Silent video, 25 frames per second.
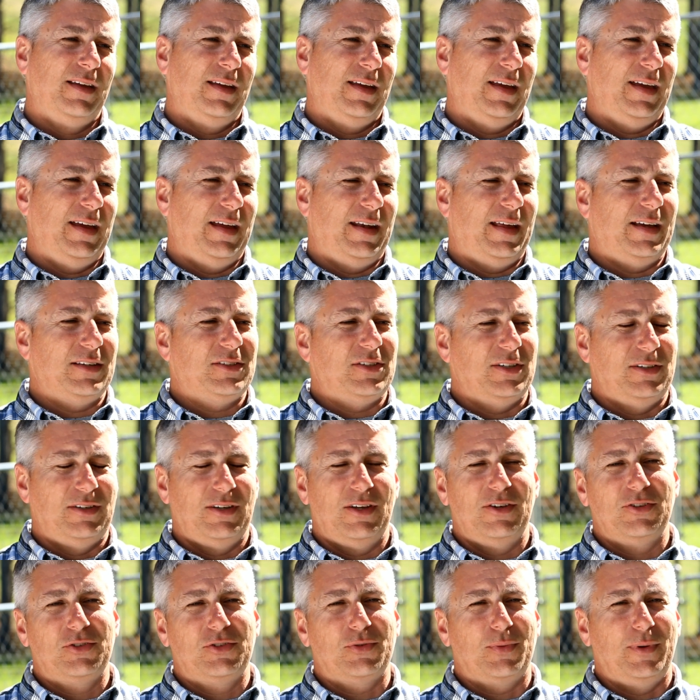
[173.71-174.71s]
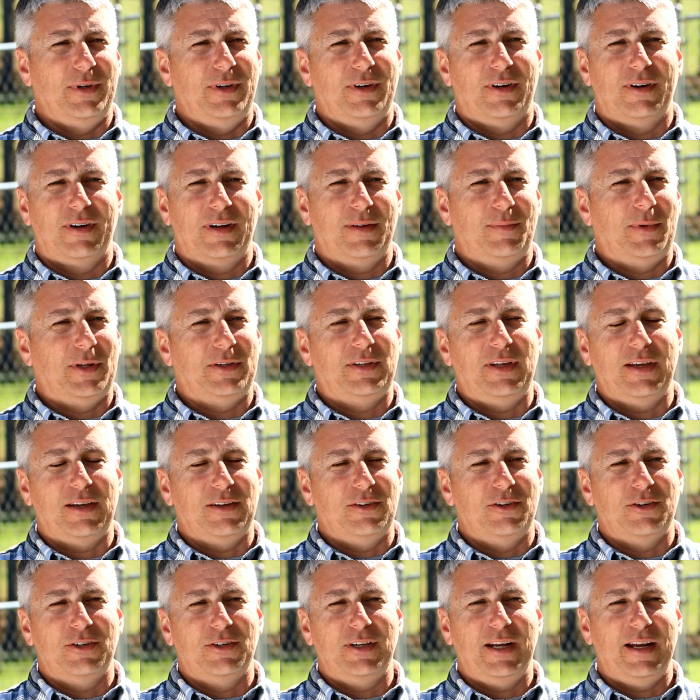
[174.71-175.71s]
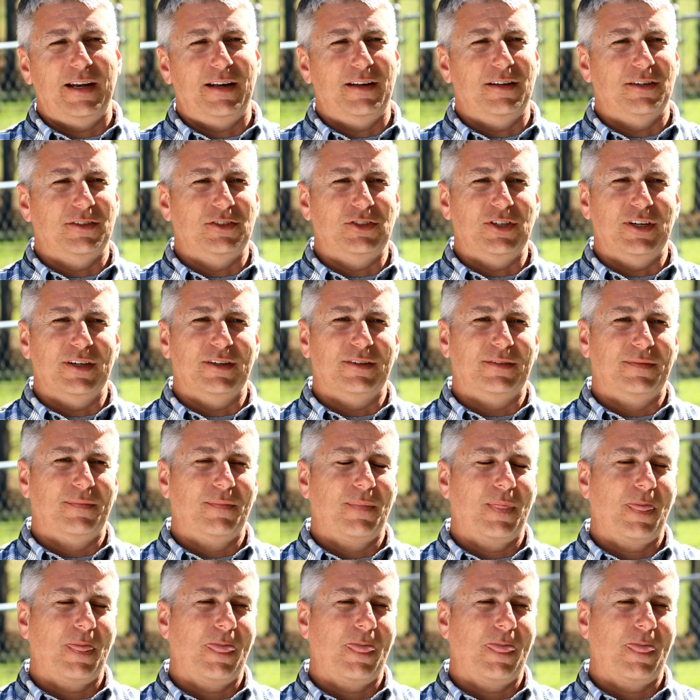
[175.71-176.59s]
And I said, no, sweetheart, I'm not taking your daddy to jail.